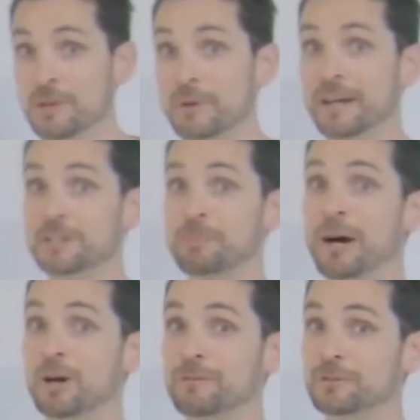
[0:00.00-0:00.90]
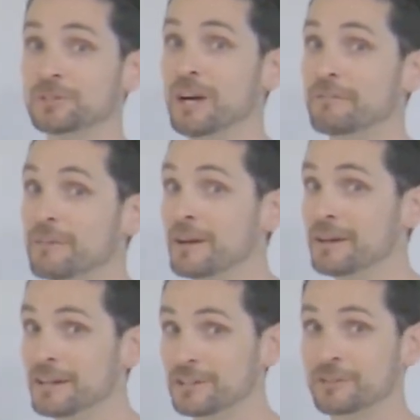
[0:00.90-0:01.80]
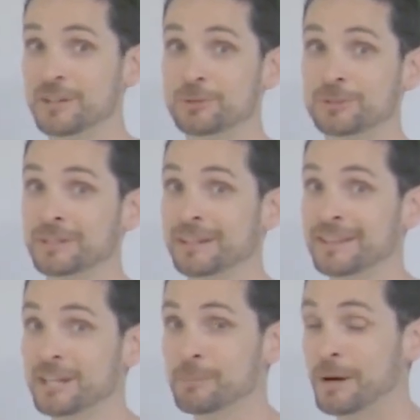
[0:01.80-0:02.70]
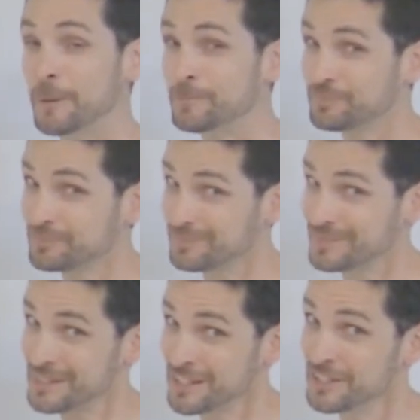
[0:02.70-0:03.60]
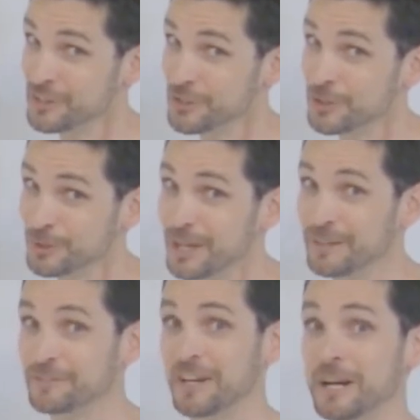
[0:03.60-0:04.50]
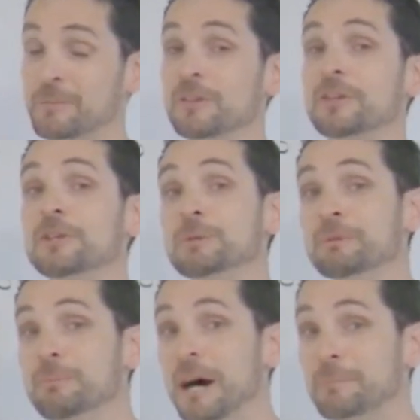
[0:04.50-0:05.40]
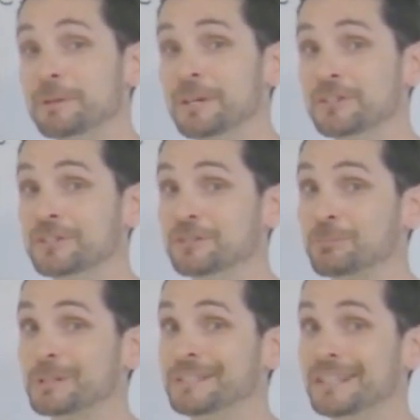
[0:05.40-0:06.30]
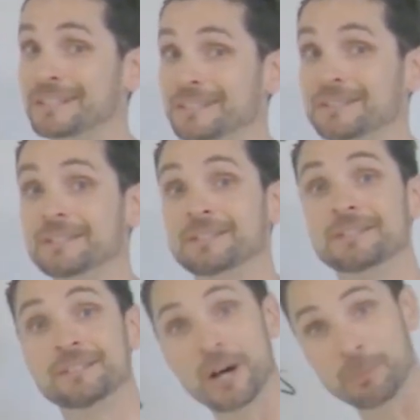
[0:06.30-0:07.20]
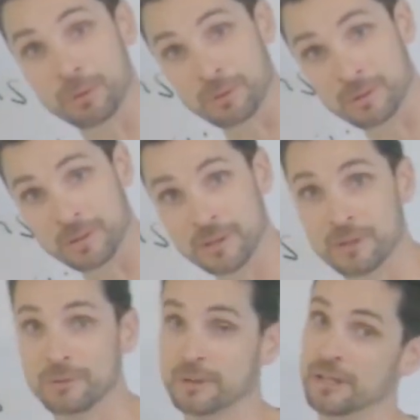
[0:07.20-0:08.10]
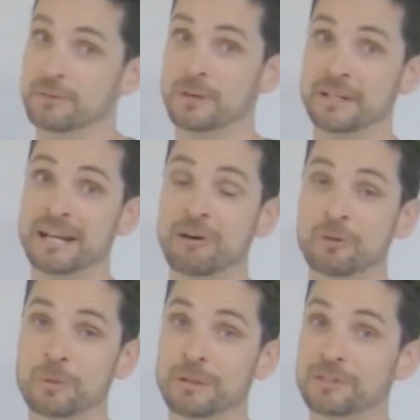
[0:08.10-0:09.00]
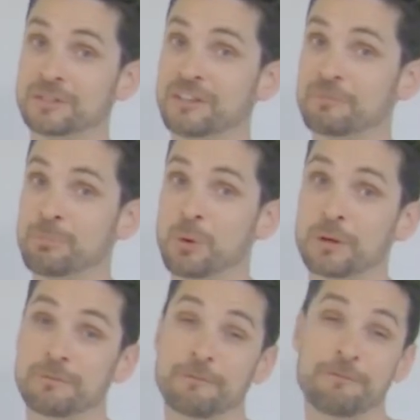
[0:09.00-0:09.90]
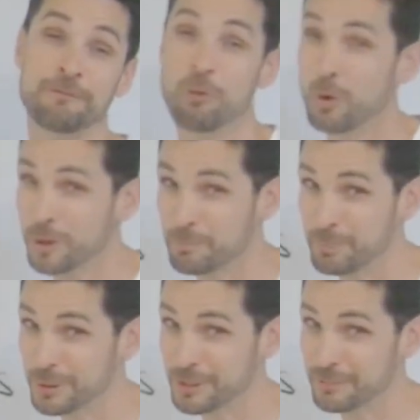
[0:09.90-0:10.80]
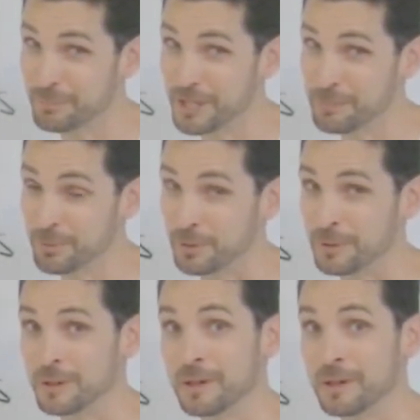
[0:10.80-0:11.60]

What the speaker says: right? It's powerful stuff. It's interesting to think about. In your lifetime, the human population is predicted to double, right? Right now we're about 7.4 billion people.